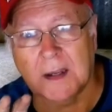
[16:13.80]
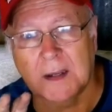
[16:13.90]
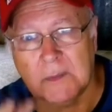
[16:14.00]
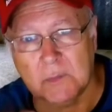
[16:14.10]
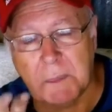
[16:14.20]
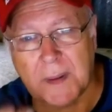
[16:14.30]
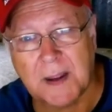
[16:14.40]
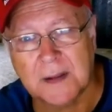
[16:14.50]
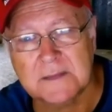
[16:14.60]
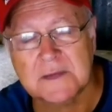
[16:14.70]
equal
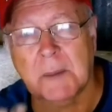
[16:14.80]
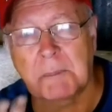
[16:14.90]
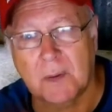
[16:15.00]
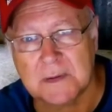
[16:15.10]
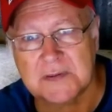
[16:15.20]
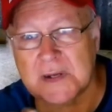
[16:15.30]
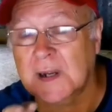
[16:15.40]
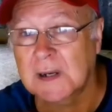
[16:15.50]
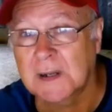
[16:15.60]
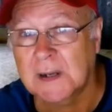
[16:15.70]
parts
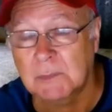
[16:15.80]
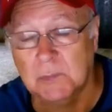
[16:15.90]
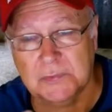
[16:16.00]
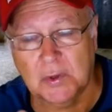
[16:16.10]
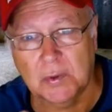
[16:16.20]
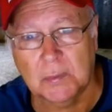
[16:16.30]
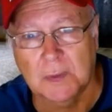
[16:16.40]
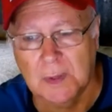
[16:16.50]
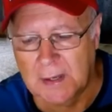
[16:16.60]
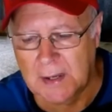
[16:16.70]
polyurethane resin will do.
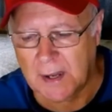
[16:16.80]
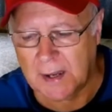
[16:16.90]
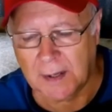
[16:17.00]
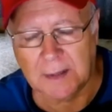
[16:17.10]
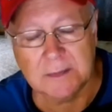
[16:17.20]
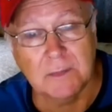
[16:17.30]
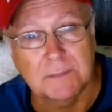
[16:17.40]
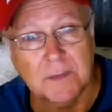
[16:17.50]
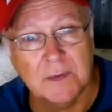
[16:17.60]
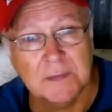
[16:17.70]
You'll
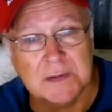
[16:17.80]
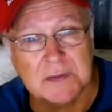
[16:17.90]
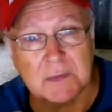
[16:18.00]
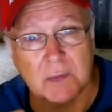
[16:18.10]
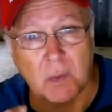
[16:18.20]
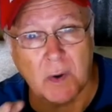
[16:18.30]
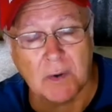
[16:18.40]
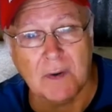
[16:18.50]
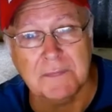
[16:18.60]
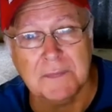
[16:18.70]
find this quite
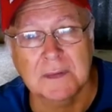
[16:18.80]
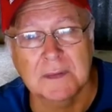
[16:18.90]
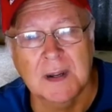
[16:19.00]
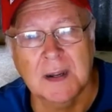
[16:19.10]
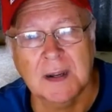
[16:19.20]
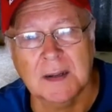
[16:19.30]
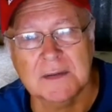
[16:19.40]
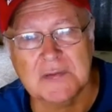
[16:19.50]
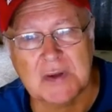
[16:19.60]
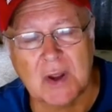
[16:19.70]
often
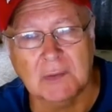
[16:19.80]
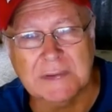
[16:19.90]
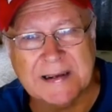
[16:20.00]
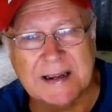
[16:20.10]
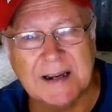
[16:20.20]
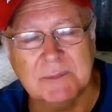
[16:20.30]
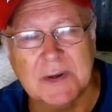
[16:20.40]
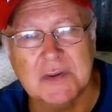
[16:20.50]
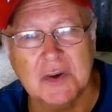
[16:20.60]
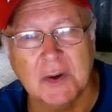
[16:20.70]
sold in hardware
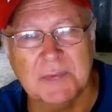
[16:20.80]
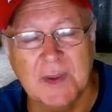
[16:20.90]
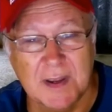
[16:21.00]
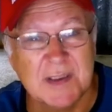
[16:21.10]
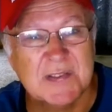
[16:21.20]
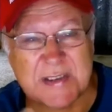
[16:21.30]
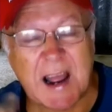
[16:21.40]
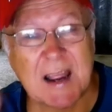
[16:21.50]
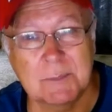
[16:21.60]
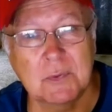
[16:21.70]
shops as
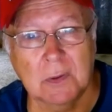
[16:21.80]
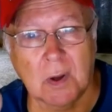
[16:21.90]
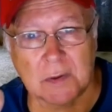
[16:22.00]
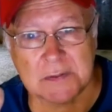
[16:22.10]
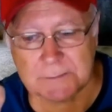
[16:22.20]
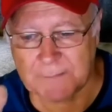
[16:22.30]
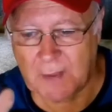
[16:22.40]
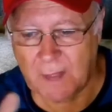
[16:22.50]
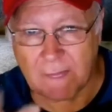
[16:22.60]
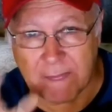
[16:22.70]
table gloss.
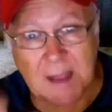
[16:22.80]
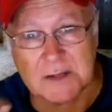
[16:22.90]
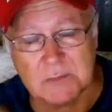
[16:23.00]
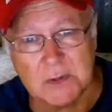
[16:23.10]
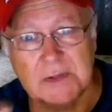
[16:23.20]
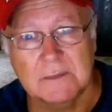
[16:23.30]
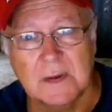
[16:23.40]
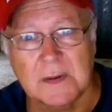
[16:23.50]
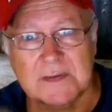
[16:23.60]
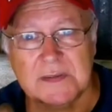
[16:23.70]
That's what you've
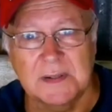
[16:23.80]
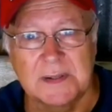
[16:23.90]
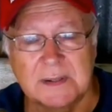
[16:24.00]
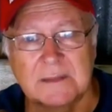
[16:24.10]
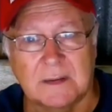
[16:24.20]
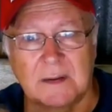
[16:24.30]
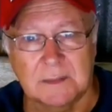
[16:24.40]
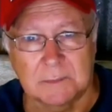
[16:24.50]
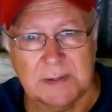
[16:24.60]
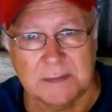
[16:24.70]
got to seal your die
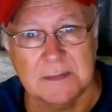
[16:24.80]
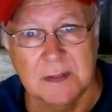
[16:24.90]
with.